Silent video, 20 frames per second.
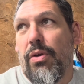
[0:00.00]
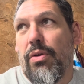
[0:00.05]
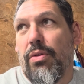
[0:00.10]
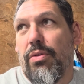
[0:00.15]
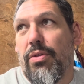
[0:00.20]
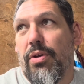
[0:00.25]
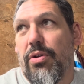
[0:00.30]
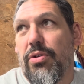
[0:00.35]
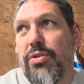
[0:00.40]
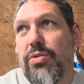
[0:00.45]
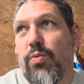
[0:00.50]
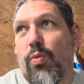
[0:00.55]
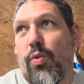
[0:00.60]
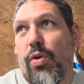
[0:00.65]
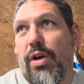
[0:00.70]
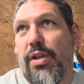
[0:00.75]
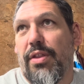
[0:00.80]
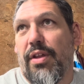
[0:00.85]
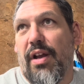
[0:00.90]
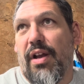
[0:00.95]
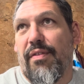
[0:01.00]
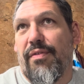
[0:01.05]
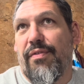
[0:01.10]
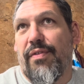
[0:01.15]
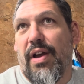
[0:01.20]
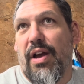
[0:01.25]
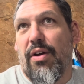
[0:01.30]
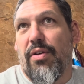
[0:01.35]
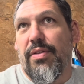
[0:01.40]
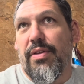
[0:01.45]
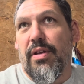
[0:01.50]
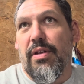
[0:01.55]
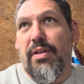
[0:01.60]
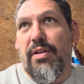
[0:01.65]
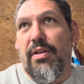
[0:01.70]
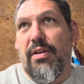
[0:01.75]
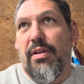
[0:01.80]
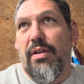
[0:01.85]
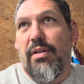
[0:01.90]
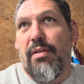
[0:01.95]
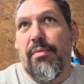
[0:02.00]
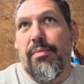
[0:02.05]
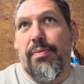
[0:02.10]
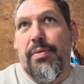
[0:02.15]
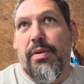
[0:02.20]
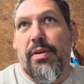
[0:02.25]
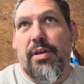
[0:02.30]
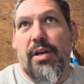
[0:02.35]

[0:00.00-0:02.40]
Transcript: There's one that I found that it